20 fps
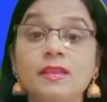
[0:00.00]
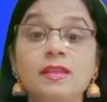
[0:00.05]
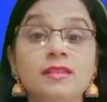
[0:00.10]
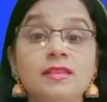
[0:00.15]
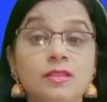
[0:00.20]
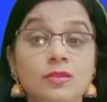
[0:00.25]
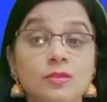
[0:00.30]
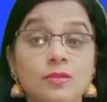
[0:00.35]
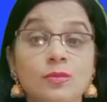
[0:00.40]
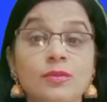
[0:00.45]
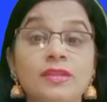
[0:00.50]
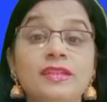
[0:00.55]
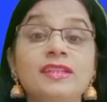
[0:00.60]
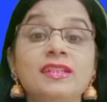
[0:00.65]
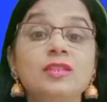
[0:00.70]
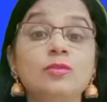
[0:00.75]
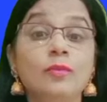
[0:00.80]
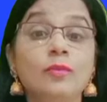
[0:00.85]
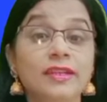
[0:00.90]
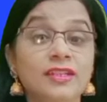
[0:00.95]
So it
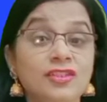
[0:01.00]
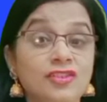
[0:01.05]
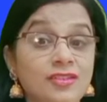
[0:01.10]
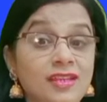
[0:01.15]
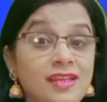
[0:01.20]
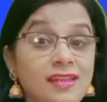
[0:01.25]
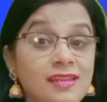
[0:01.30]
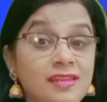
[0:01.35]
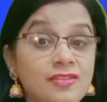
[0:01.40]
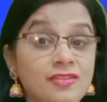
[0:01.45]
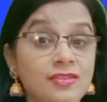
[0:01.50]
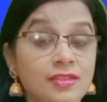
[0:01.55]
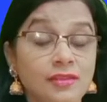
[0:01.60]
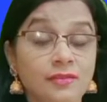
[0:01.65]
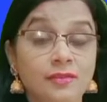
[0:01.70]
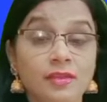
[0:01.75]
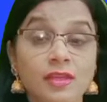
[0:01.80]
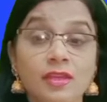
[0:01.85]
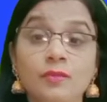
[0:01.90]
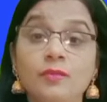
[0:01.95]
is quite challenging.